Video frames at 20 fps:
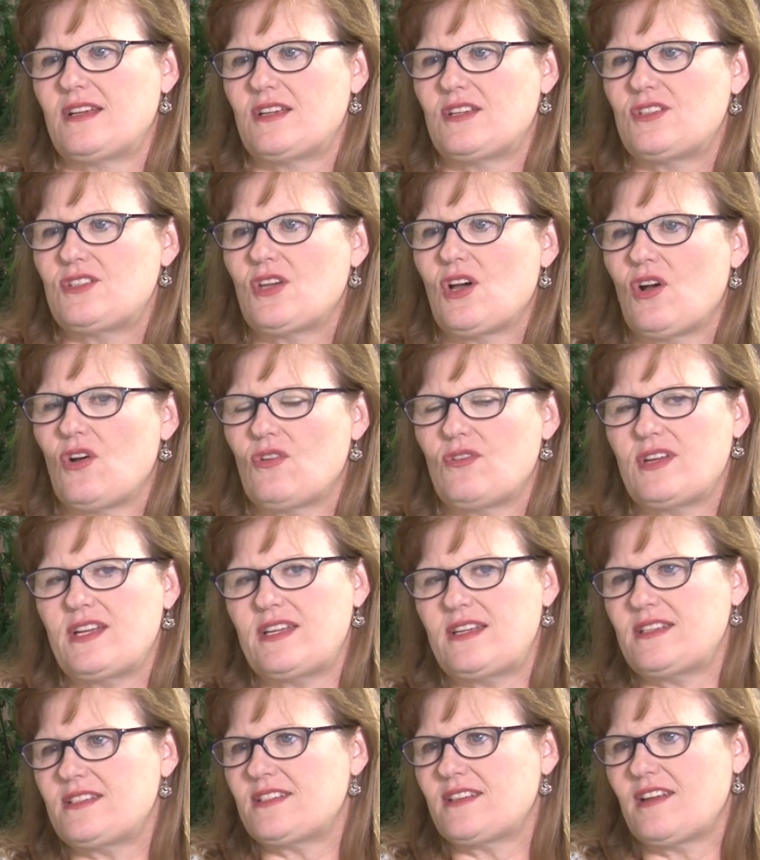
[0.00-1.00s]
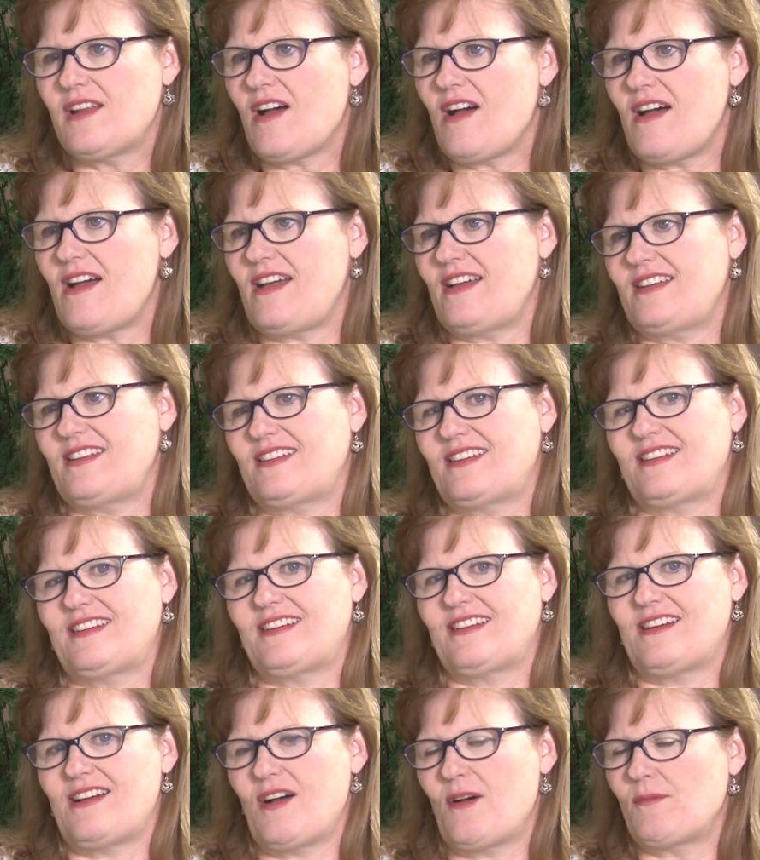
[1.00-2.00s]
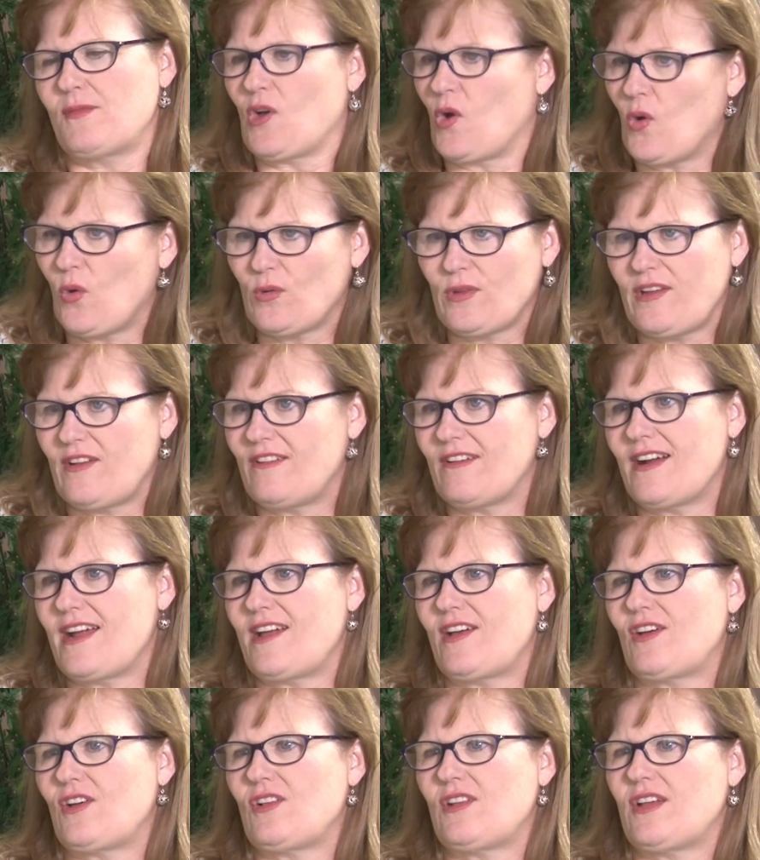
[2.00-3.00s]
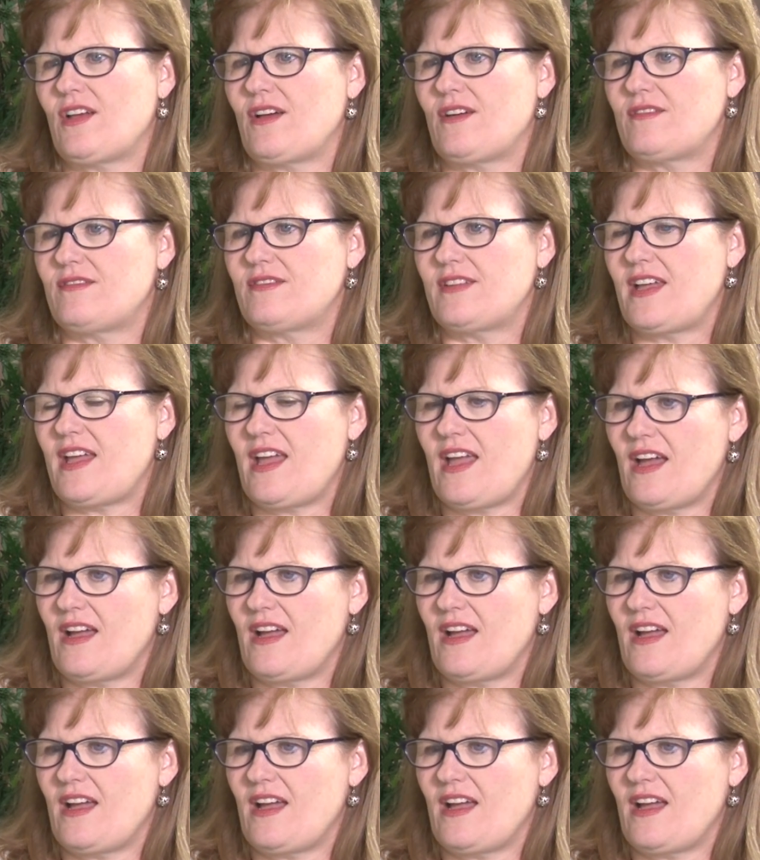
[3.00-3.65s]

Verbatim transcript: So it is not um, the holy grail of eh,